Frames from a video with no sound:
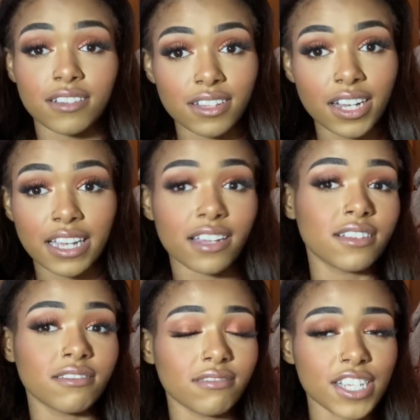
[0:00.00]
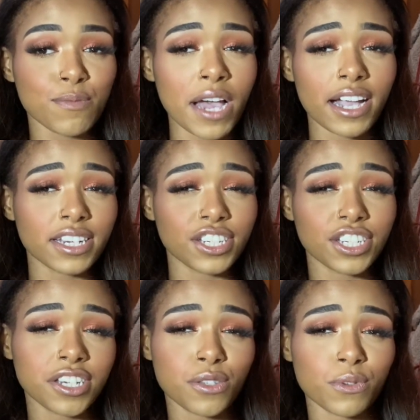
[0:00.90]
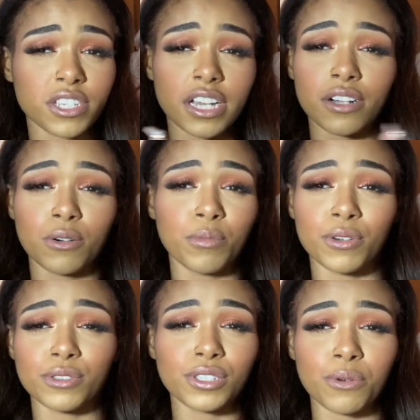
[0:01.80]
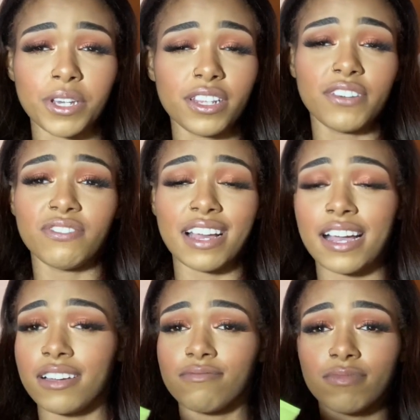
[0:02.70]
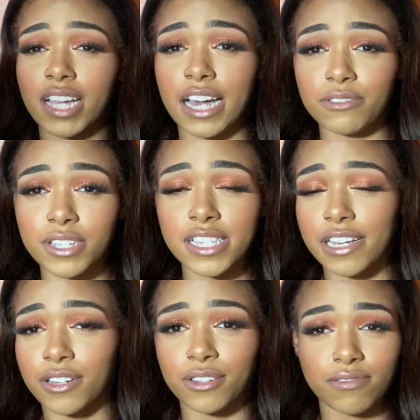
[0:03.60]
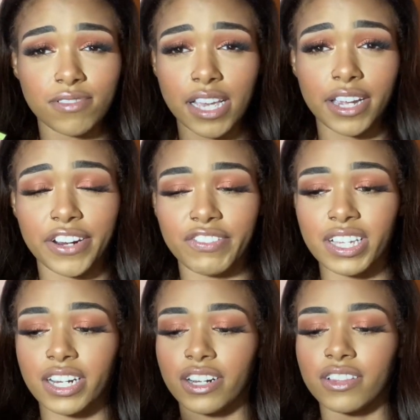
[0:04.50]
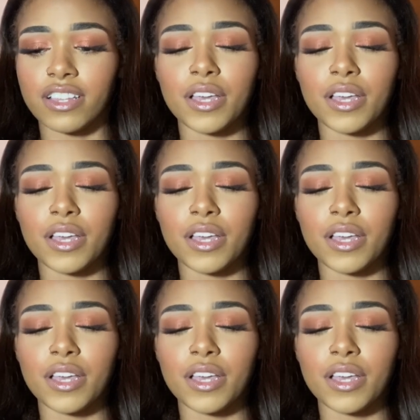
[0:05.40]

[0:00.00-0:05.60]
Again, this packaging is recyclable, so we love that. Gotta recycle, take care of the earth.